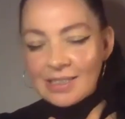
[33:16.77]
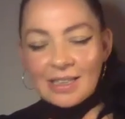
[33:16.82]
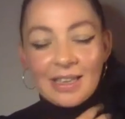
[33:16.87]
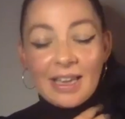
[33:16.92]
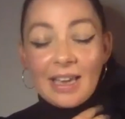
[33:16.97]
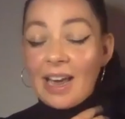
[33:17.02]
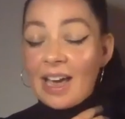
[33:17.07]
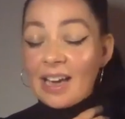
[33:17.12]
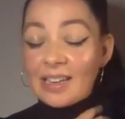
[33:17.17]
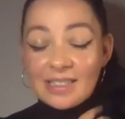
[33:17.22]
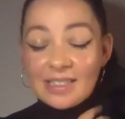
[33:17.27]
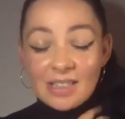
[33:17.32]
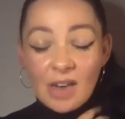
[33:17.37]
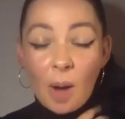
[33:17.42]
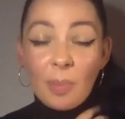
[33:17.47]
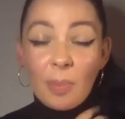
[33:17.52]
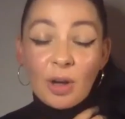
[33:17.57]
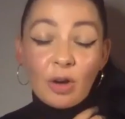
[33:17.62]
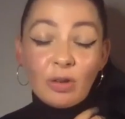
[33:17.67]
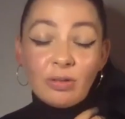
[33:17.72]
And then I had to
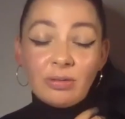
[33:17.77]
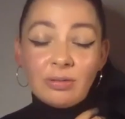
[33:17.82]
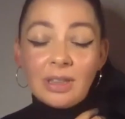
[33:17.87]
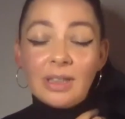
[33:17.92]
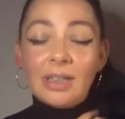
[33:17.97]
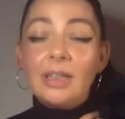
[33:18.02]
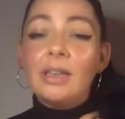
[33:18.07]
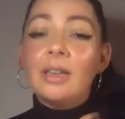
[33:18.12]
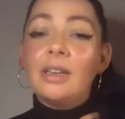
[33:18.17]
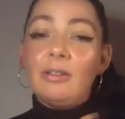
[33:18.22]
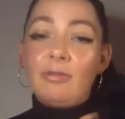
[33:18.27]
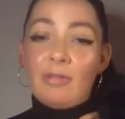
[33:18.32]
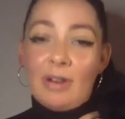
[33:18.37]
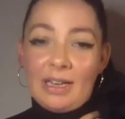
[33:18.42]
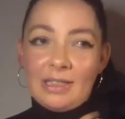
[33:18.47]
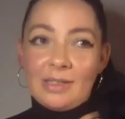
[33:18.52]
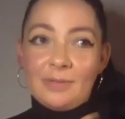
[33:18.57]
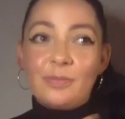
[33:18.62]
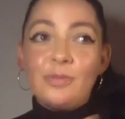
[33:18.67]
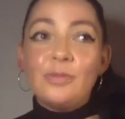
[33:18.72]
stop and go, right,